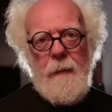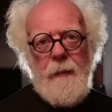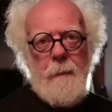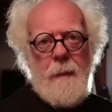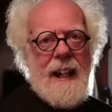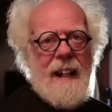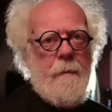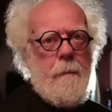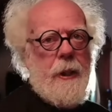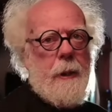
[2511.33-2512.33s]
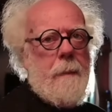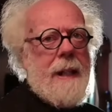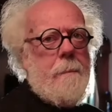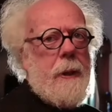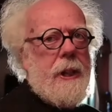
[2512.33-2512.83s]
of them have, but the
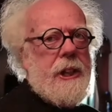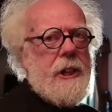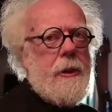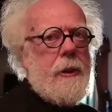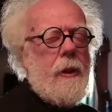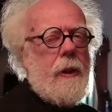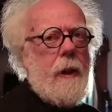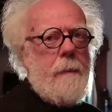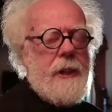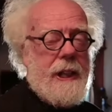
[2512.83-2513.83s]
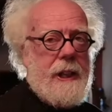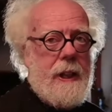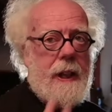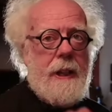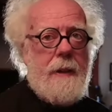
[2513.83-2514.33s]
main person who got compensation
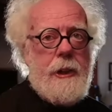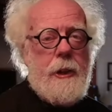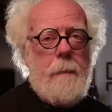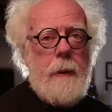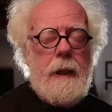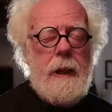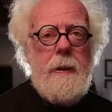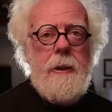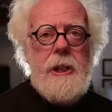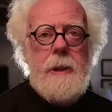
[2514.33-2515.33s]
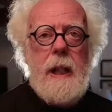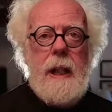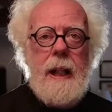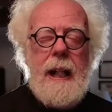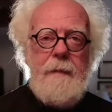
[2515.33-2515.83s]
I know is John Burroughs,
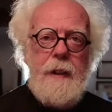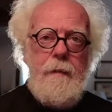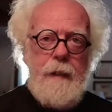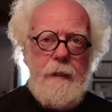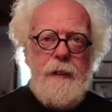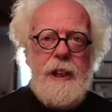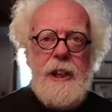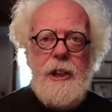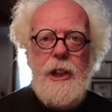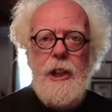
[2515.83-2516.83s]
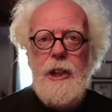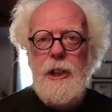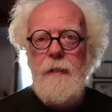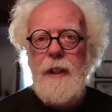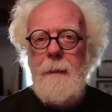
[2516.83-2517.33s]
after 15 years
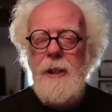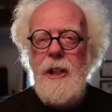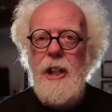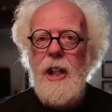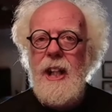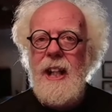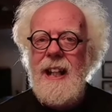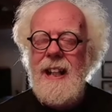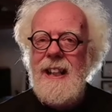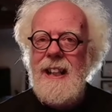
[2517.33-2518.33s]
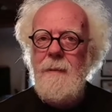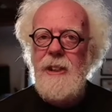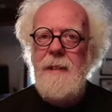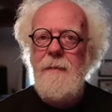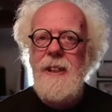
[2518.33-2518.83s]
of them denying he
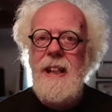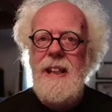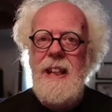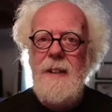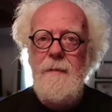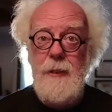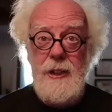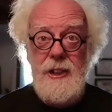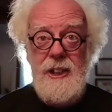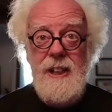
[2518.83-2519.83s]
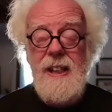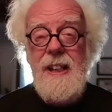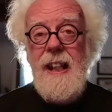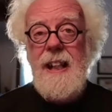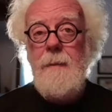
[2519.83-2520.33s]
was even in the Air Force.
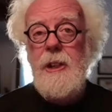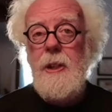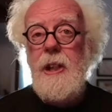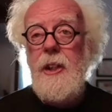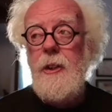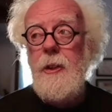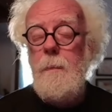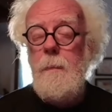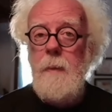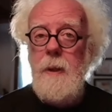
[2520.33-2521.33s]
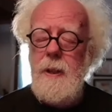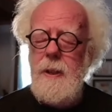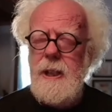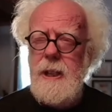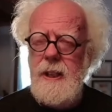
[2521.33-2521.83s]
And it was only through
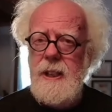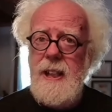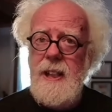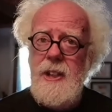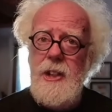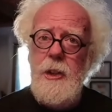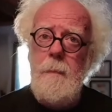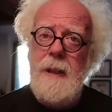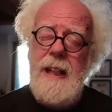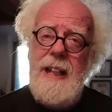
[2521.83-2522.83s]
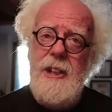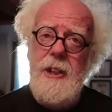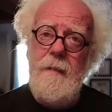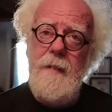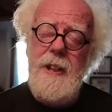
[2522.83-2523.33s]
Senator John McCain's
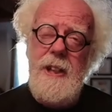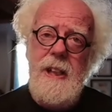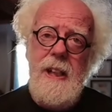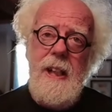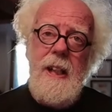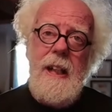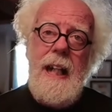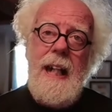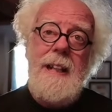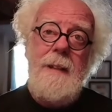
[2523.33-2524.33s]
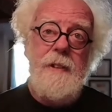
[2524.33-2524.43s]
office, and it was